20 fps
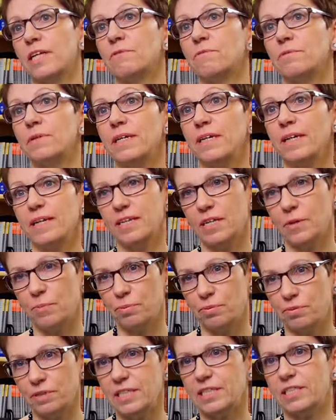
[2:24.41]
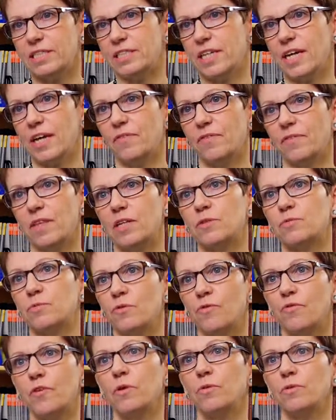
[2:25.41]
they really appreciate that
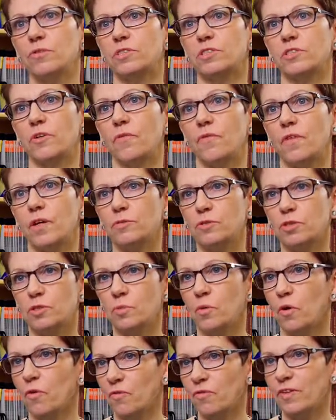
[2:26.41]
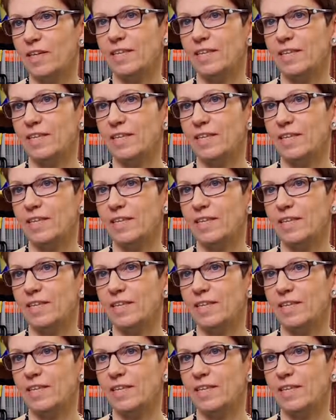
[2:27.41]
we focus on those small